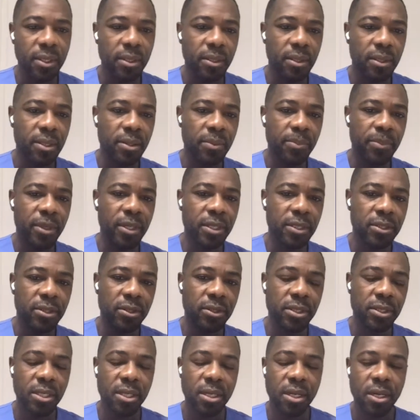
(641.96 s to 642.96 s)
the
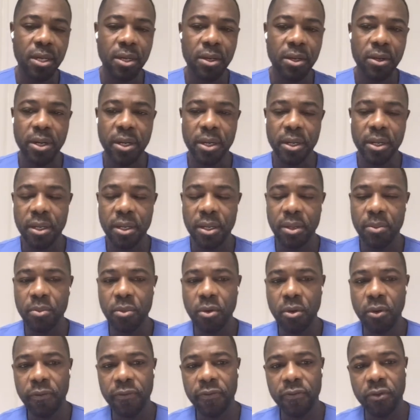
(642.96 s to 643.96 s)
TR
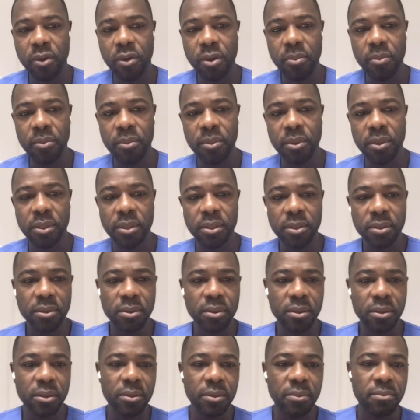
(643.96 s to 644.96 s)
moved from
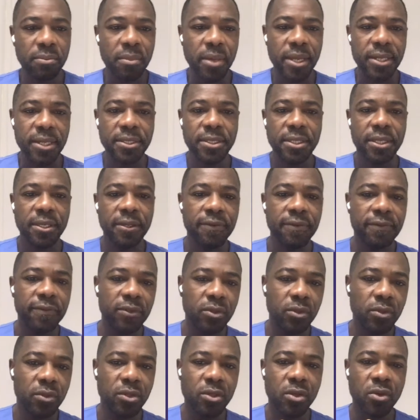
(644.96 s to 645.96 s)
massive
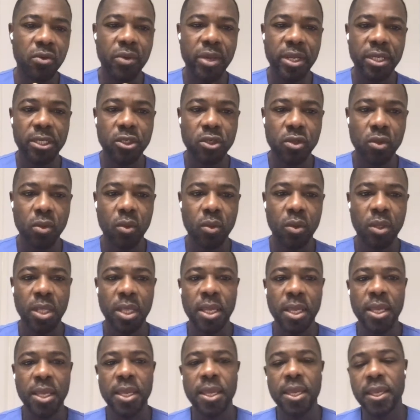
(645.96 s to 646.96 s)
to torrential
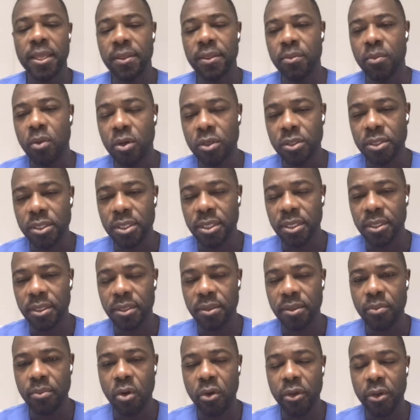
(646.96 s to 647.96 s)
in more
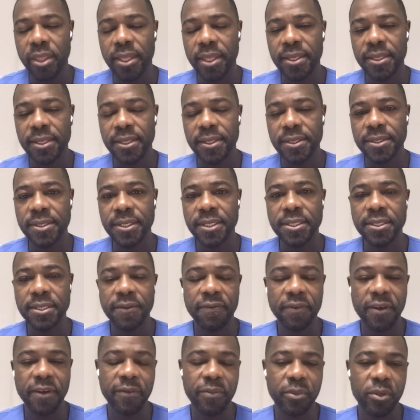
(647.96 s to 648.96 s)
than
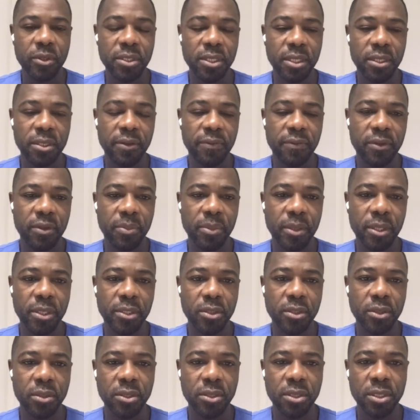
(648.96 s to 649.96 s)
65% of the
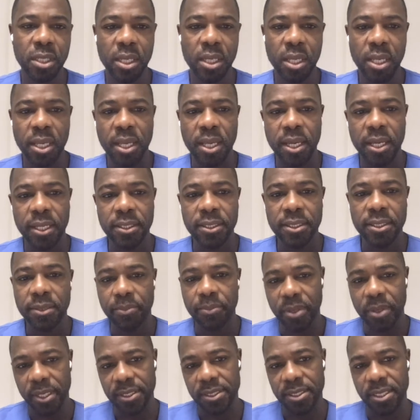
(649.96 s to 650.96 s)
patients at
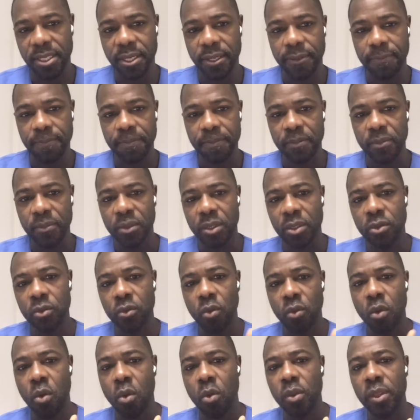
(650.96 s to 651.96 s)
baseline,
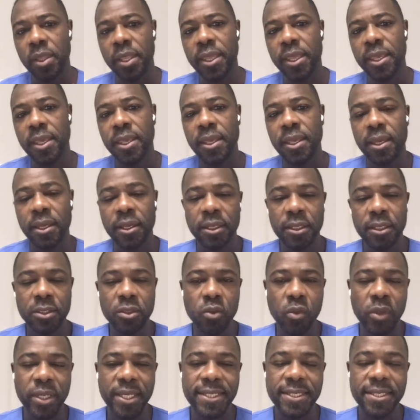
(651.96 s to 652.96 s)
to only
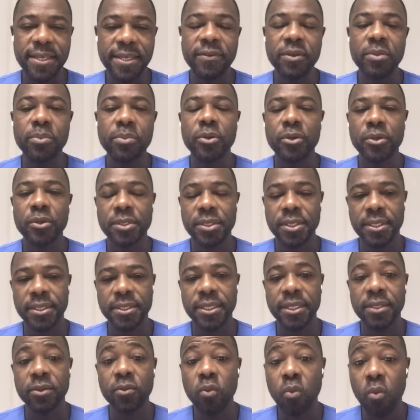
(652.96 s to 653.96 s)
27%
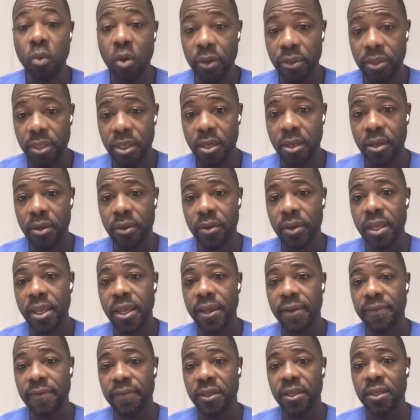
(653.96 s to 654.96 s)
at 1 year
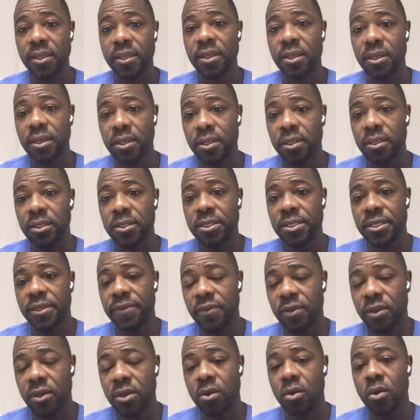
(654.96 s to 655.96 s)
having
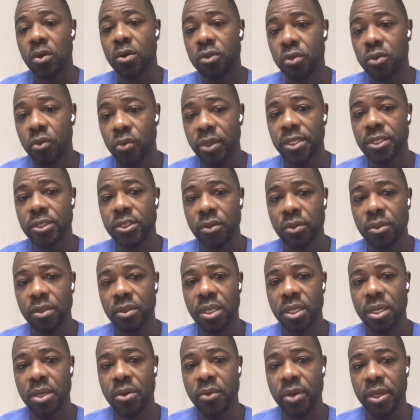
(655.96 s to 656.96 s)
severe or torrential
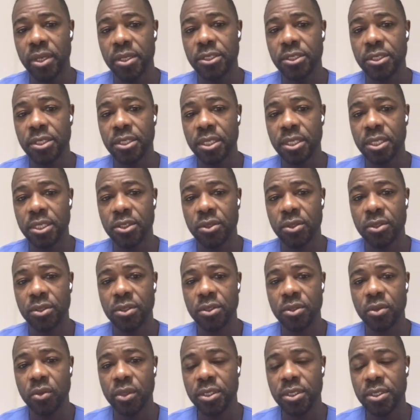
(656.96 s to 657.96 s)
regurgitation.
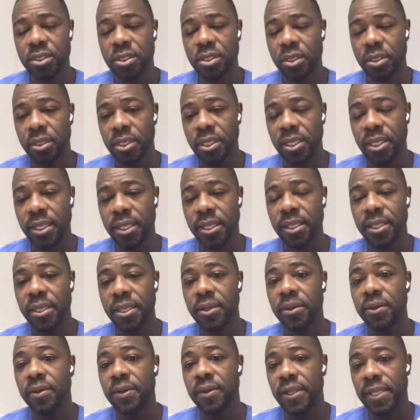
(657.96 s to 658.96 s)
So it's clearly
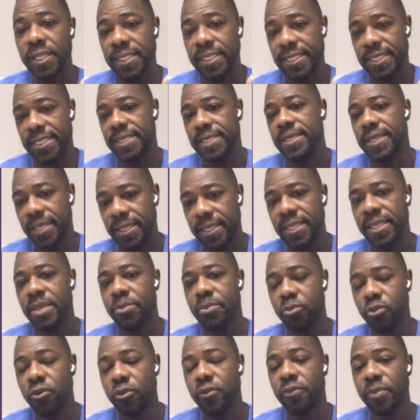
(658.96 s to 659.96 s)
an
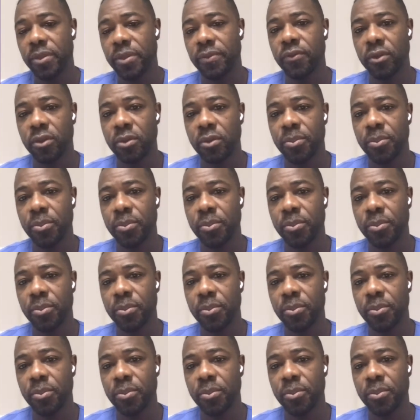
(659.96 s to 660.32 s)
improvement for the